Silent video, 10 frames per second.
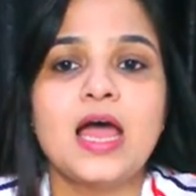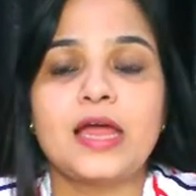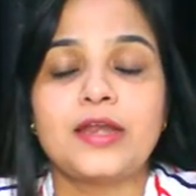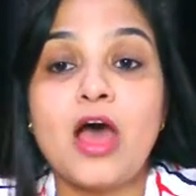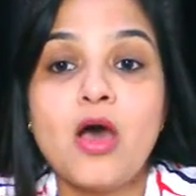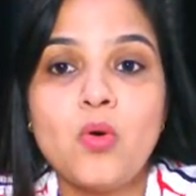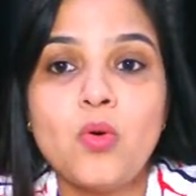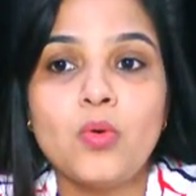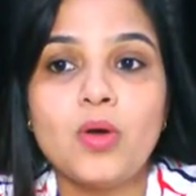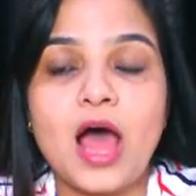Now,
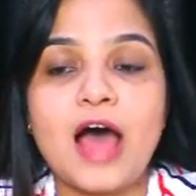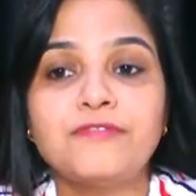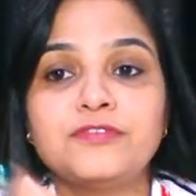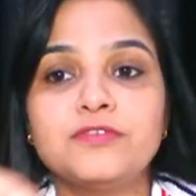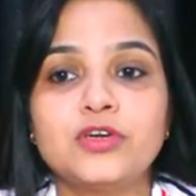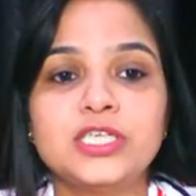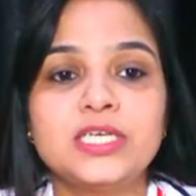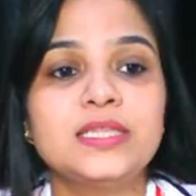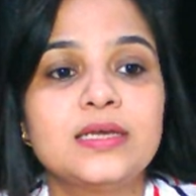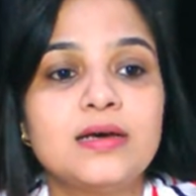after
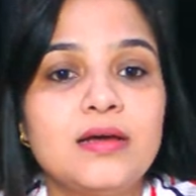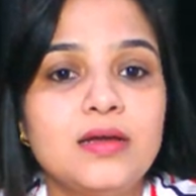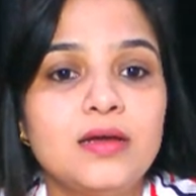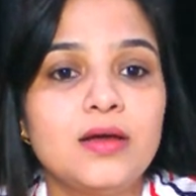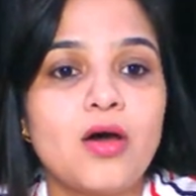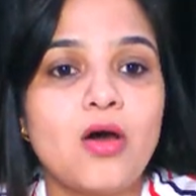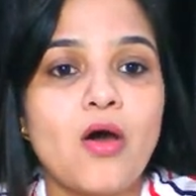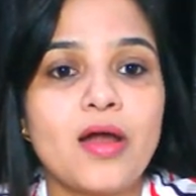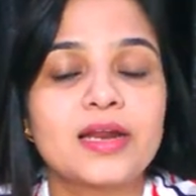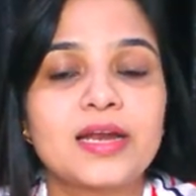watching the
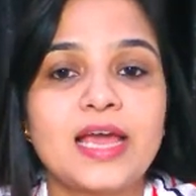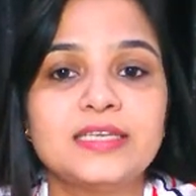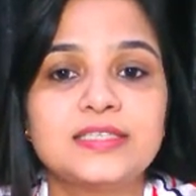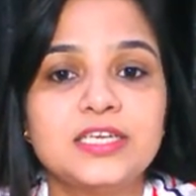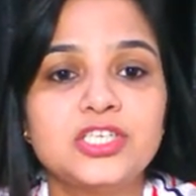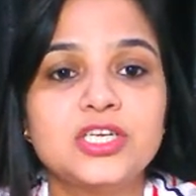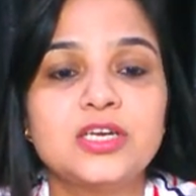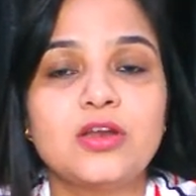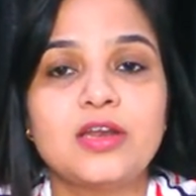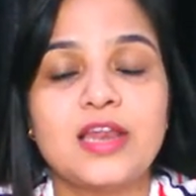organization,
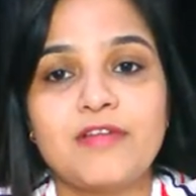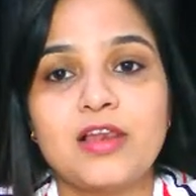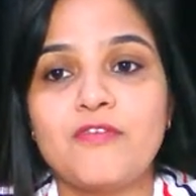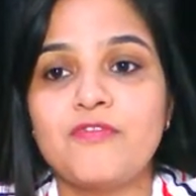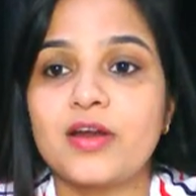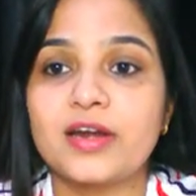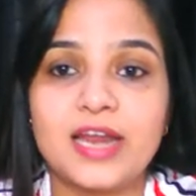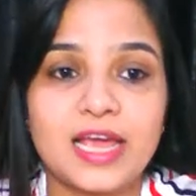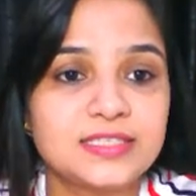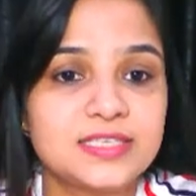level of
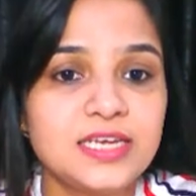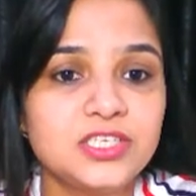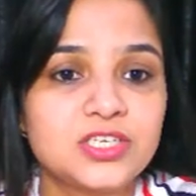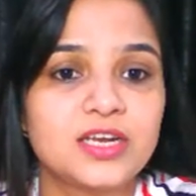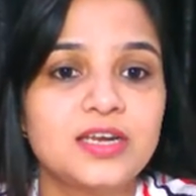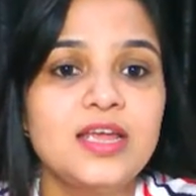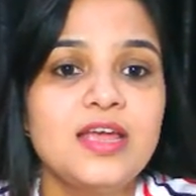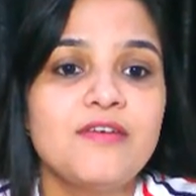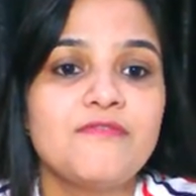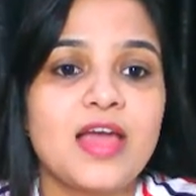organization,
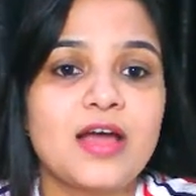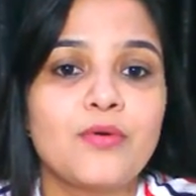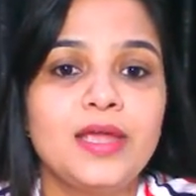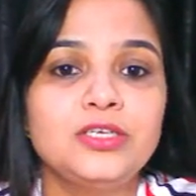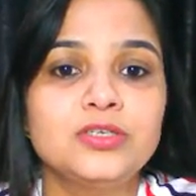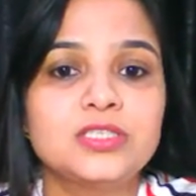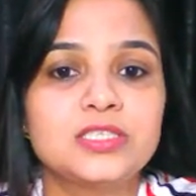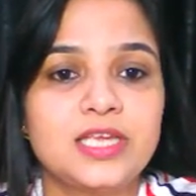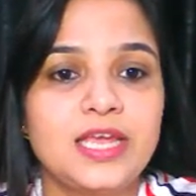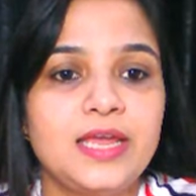we are going to
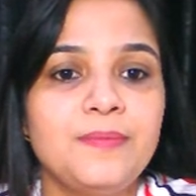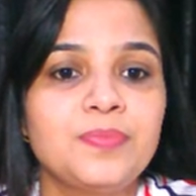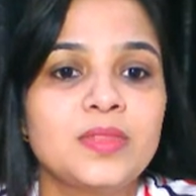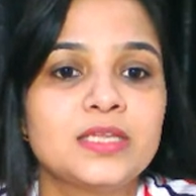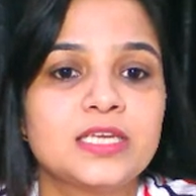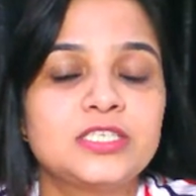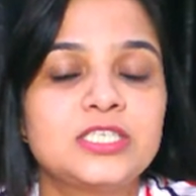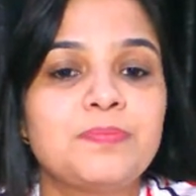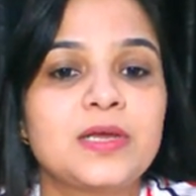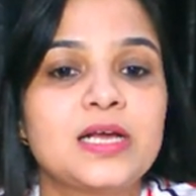see the
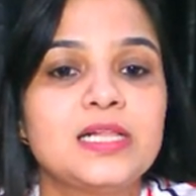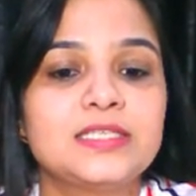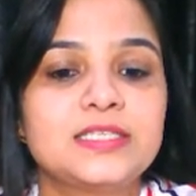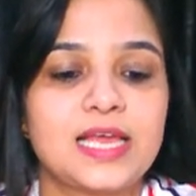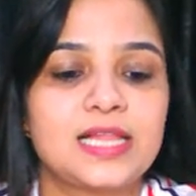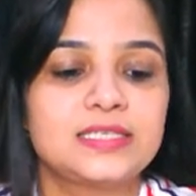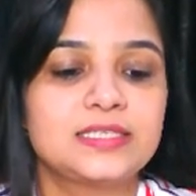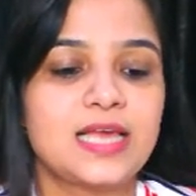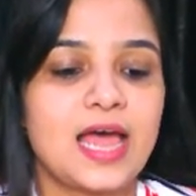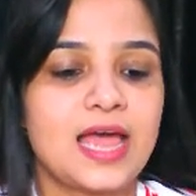typical cell
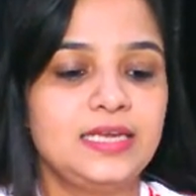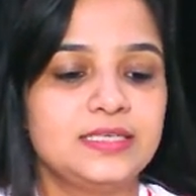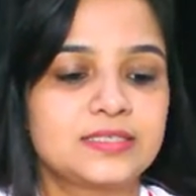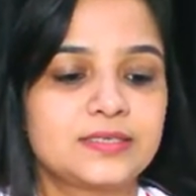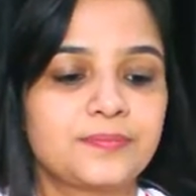size.